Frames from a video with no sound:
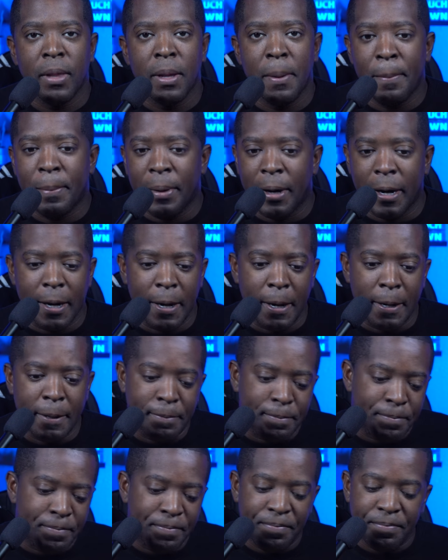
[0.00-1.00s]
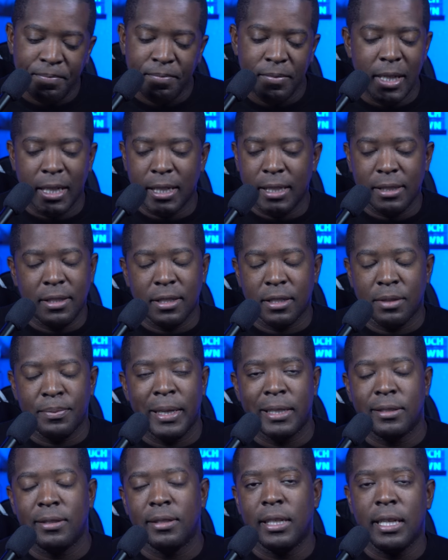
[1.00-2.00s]
But, um, yeah, this just
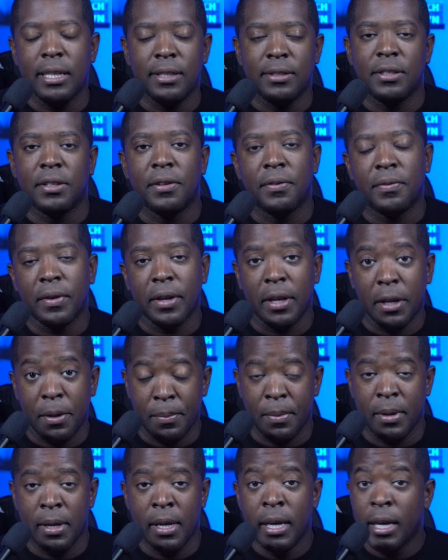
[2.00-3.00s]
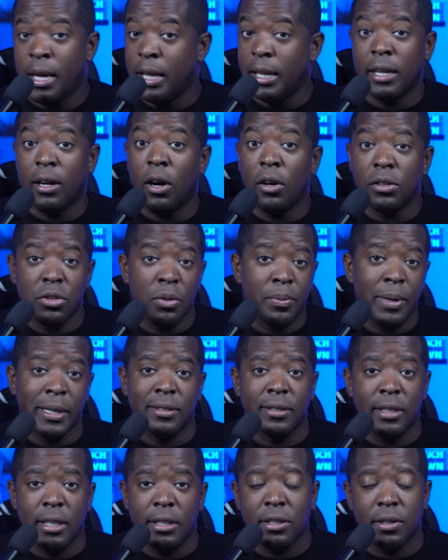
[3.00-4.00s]
makes it easier for him. And it also
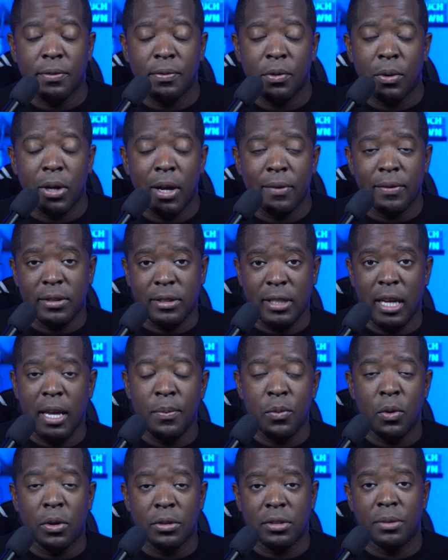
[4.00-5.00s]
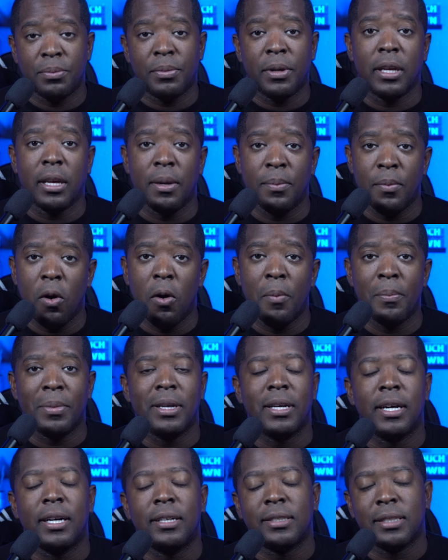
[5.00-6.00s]
makes it easier for whatever team wants to bring him on,
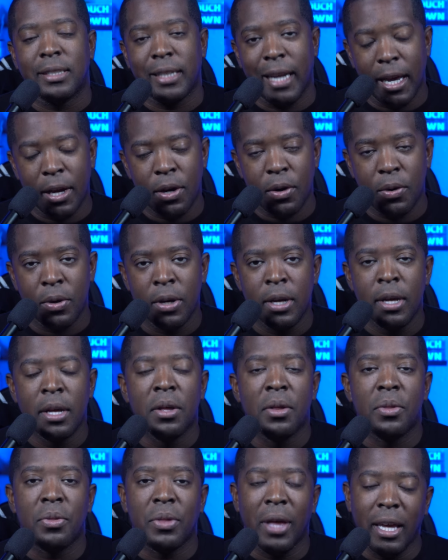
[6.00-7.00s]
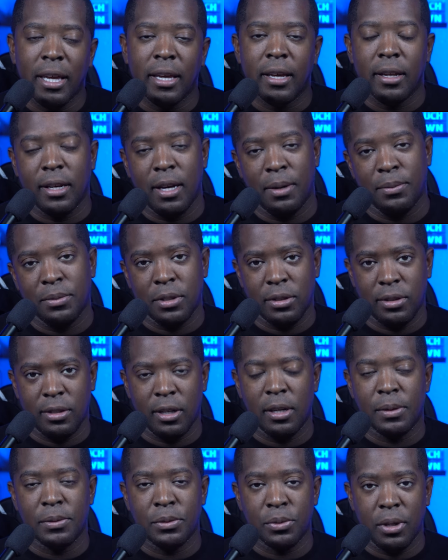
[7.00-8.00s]
because now they can come to
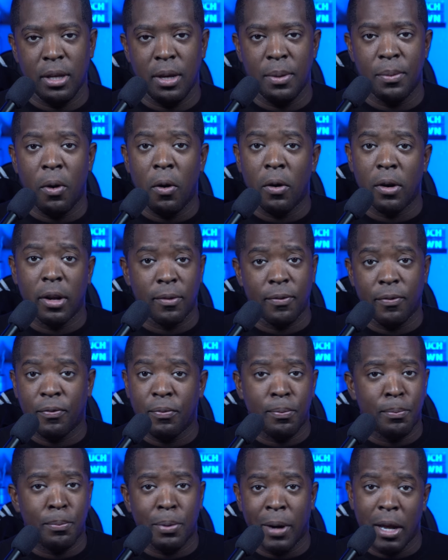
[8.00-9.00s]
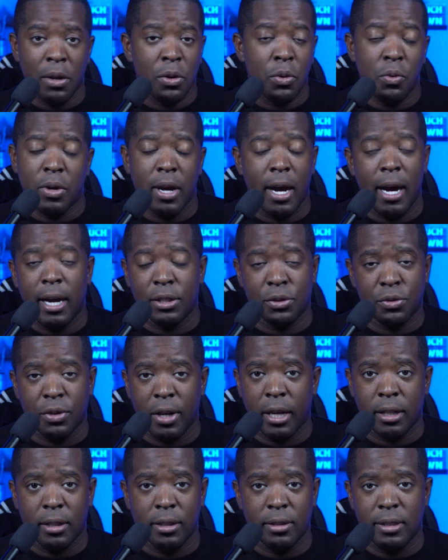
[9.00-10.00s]
terms with him on a brand new
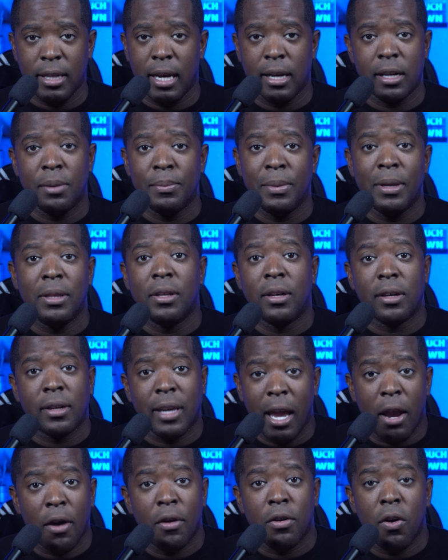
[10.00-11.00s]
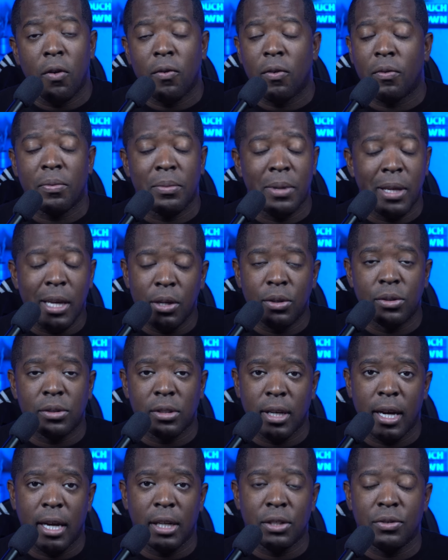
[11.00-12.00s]
contract. It's not going to be the carryover from the Eagles
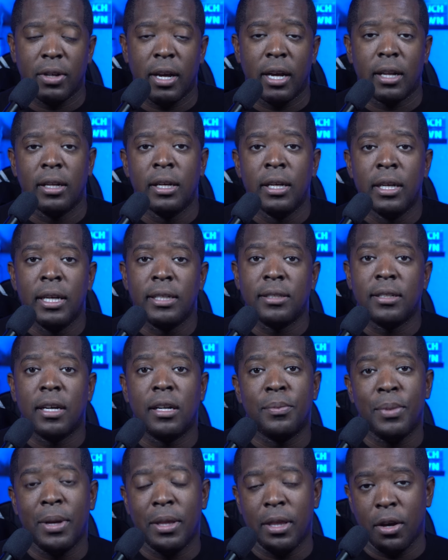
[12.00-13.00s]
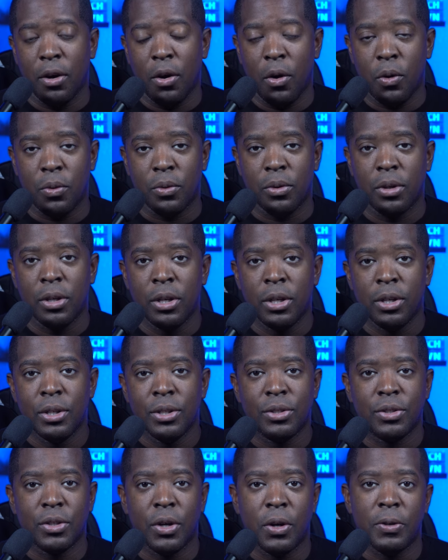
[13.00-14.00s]
contract. It's going to be their own.
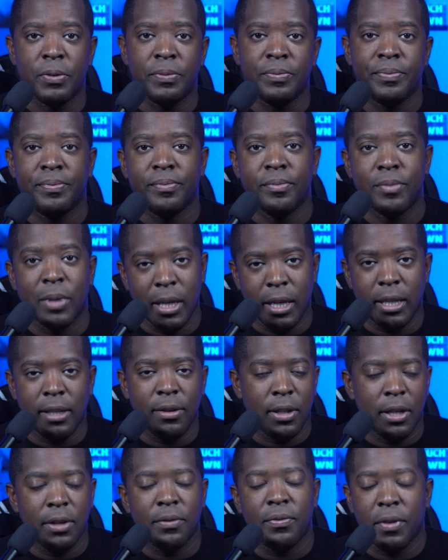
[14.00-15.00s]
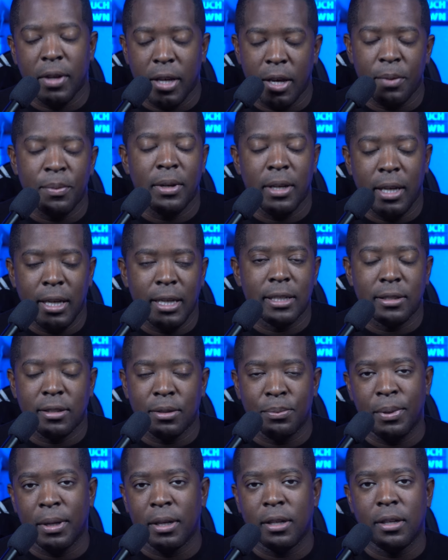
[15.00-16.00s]
So, but and then for him, he gets
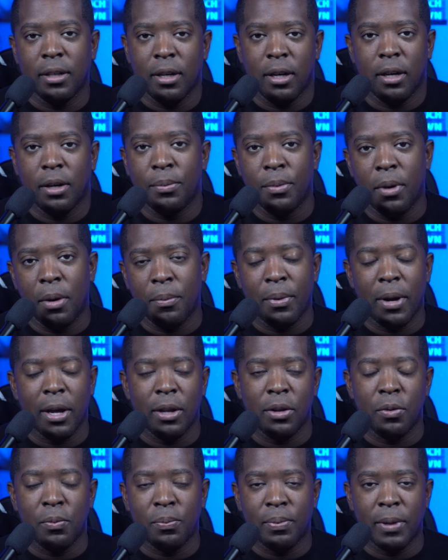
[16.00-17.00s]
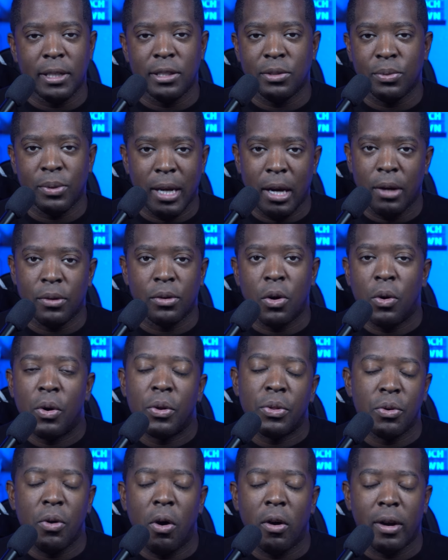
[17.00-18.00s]
to pick a, a, a brand new place without
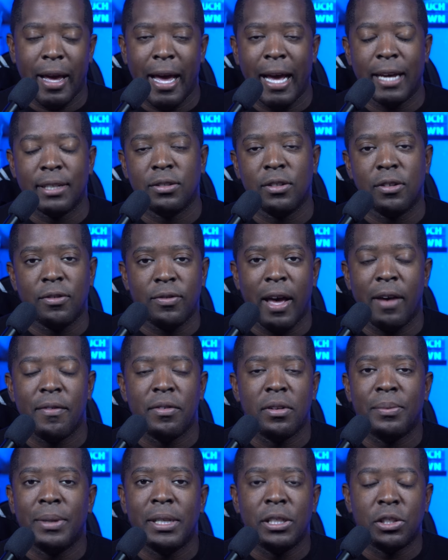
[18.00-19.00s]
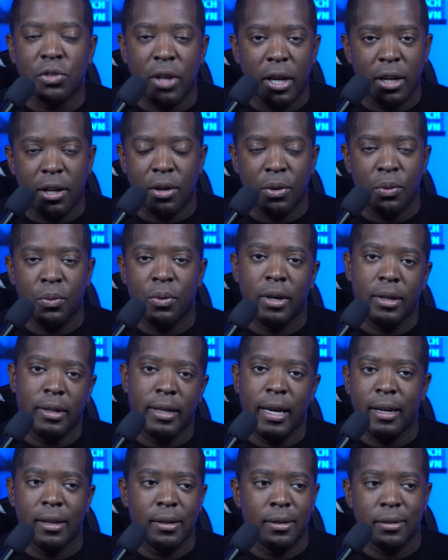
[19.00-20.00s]
going through all the hassle of having to be traded and
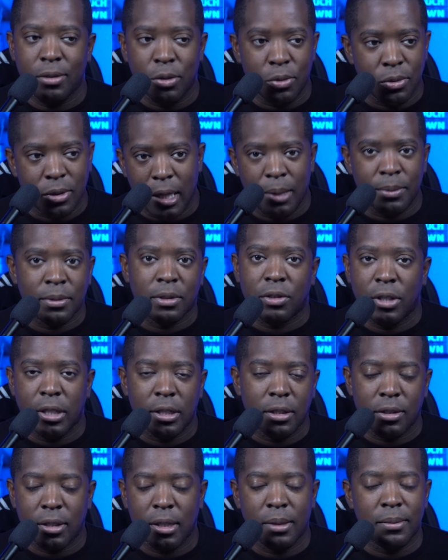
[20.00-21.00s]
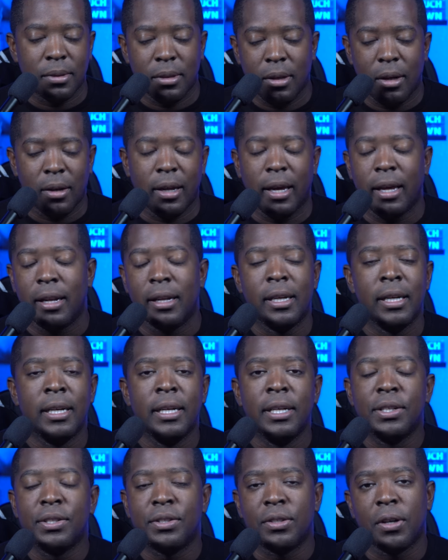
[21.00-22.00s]
whatnot, and the two teams agreeing to terms and all that.
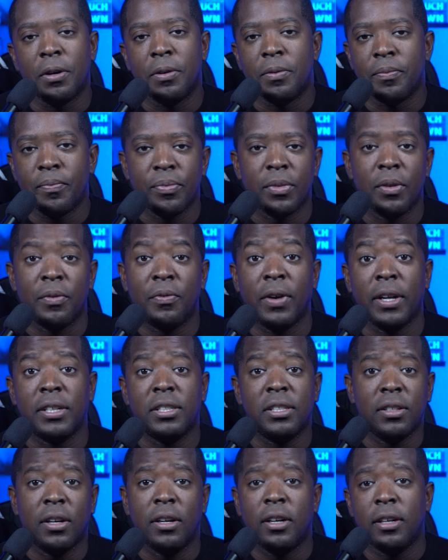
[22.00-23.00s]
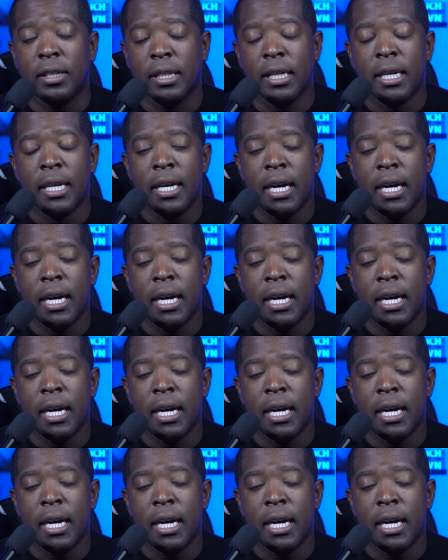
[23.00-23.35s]
So, fresh start